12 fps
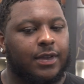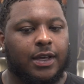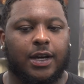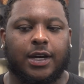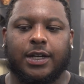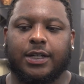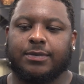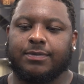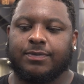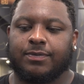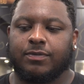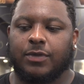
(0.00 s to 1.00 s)
Um,
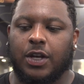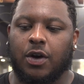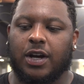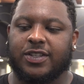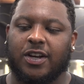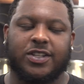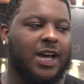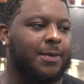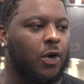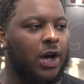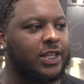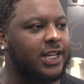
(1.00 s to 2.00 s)
you know, it's our job to
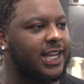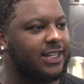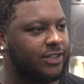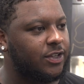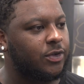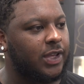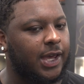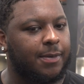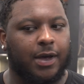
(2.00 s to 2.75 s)
go out there and execute that.